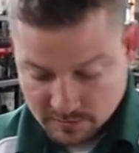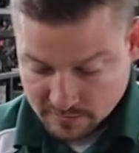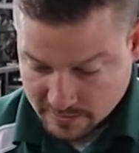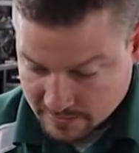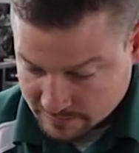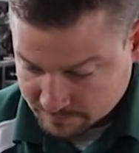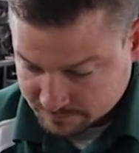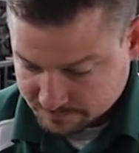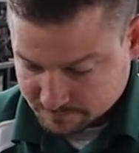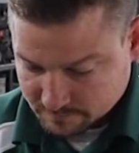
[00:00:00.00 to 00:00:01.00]

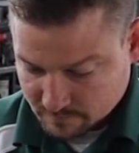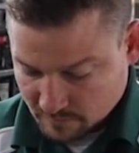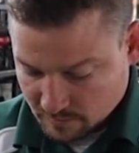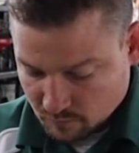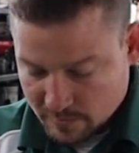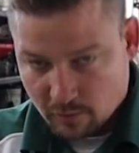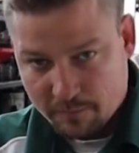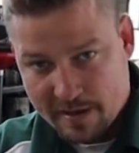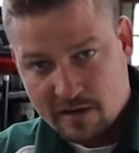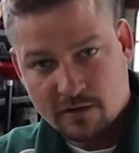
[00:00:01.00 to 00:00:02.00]
We don't
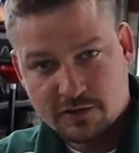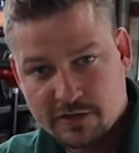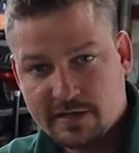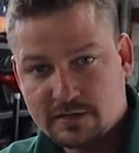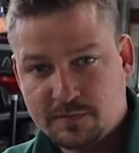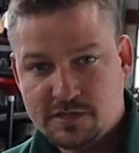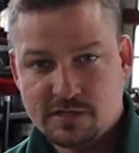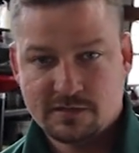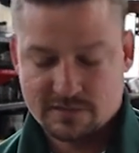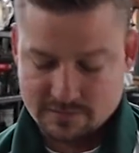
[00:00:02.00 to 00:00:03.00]
paint our
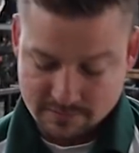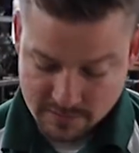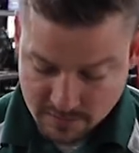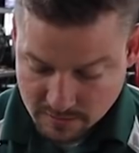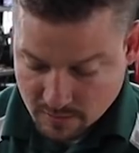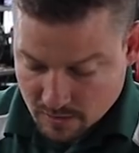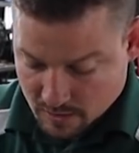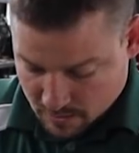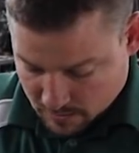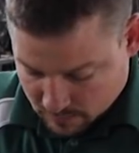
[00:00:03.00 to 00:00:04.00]
transmissions,
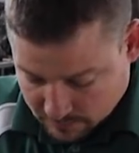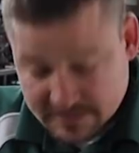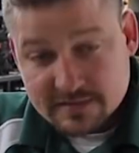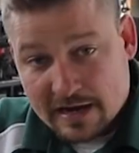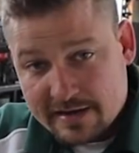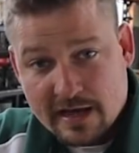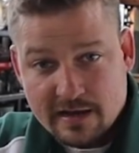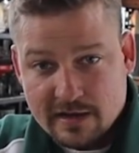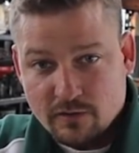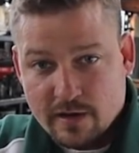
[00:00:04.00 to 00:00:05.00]
at least not yet
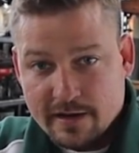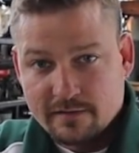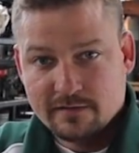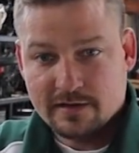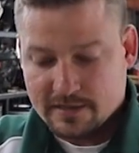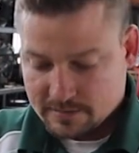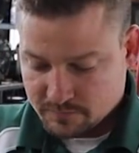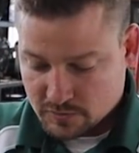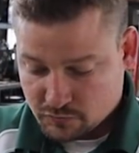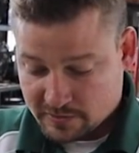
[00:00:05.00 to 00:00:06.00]
anyway.
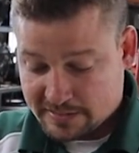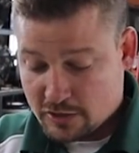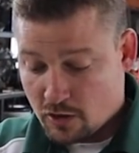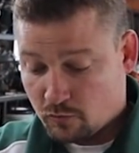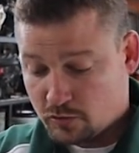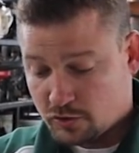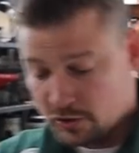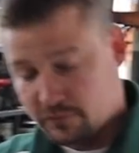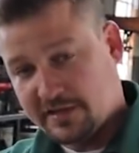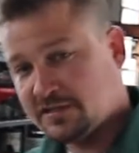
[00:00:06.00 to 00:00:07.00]
There's really no
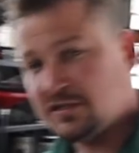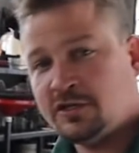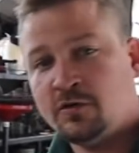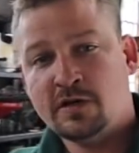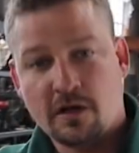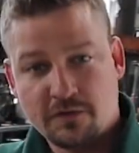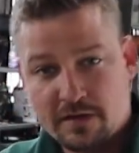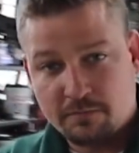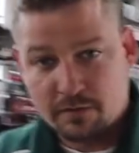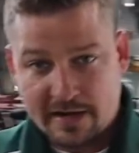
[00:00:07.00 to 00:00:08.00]
good reason to do it other
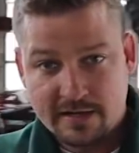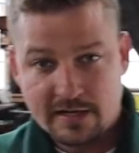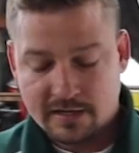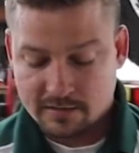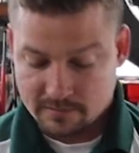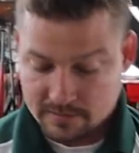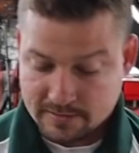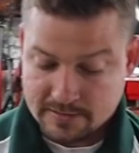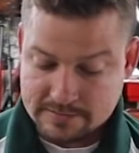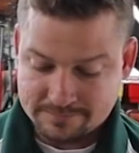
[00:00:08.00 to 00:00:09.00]
than branding.
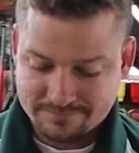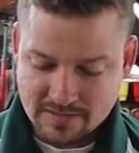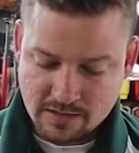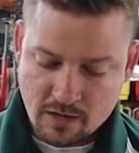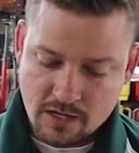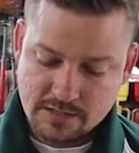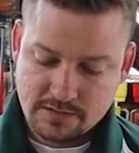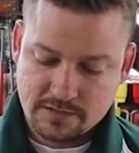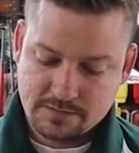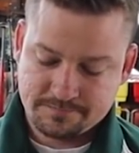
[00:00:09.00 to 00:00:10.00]
There
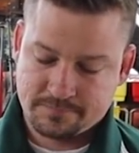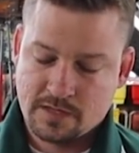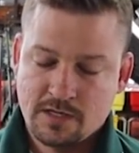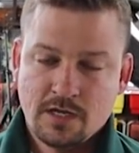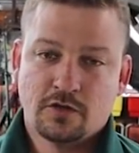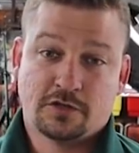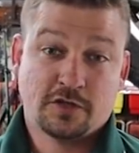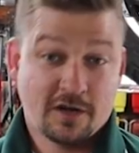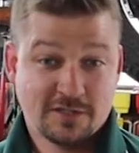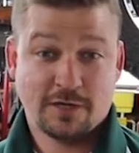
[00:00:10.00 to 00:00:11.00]

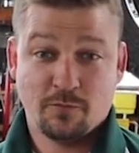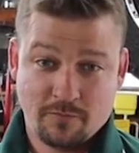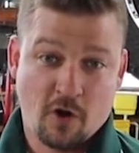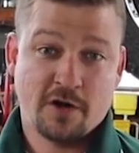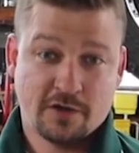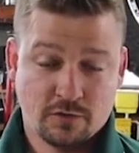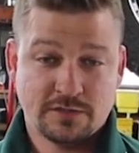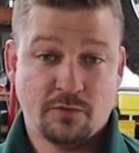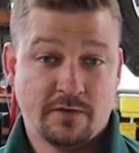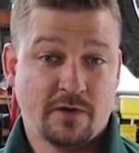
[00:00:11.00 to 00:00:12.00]
are some
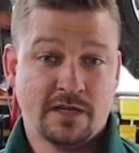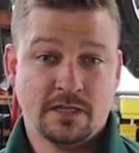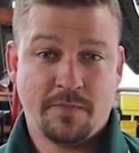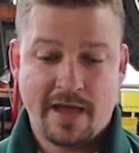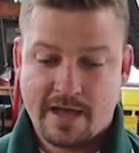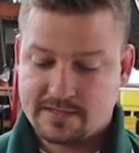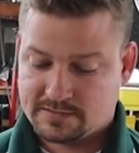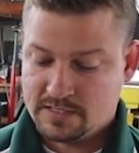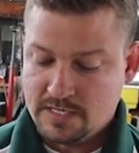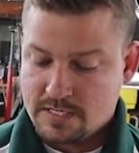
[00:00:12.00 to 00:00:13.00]
articles that we've read in the past
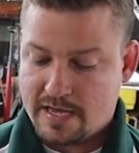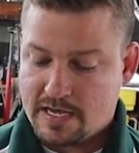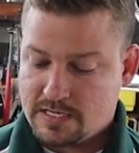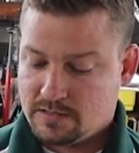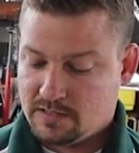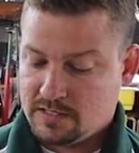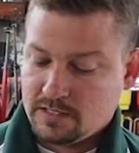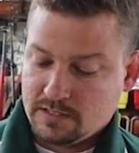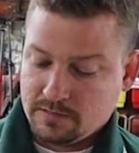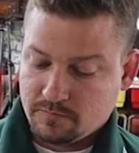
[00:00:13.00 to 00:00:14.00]
that
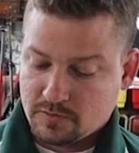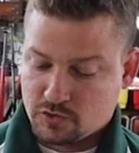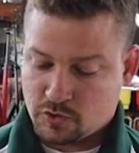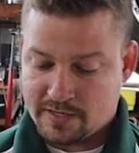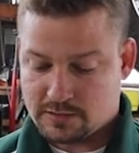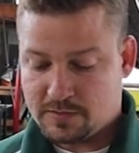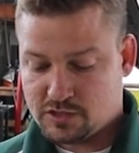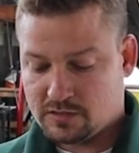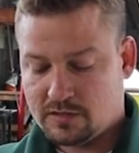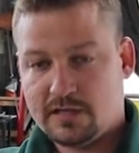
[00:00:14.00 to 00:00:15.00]
the
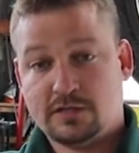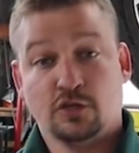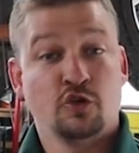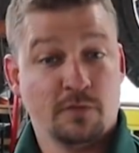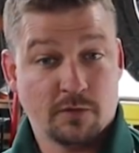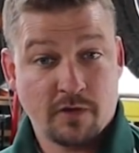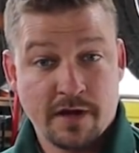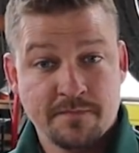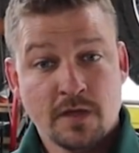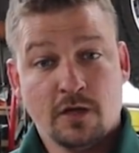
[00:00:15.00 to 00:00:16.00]
transmission, it's aluminum,
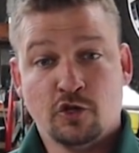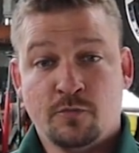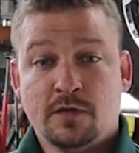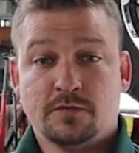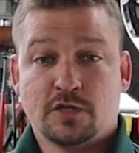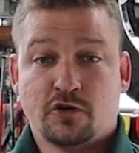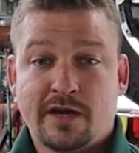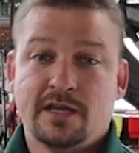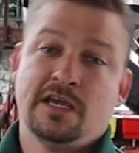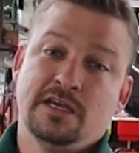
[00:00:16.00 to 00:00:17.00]
right? Aluminum is a
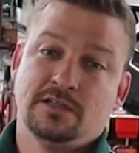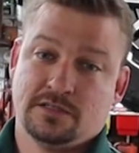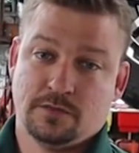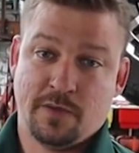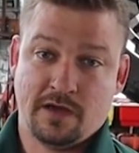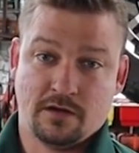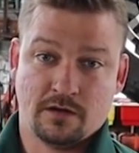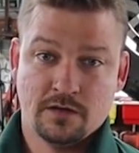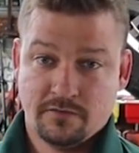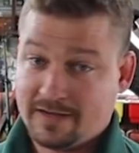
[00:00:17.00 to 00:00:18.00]
great heat dissipator,
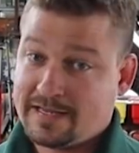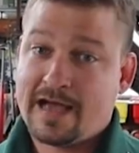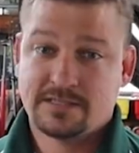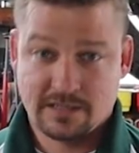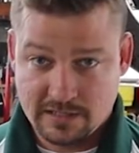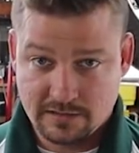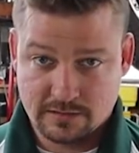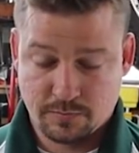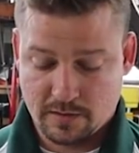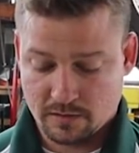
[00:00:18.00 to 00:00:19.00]
fantastic heat
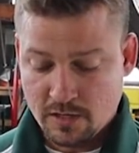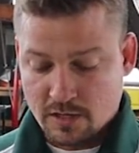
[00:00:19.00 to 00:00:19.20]
dissipator.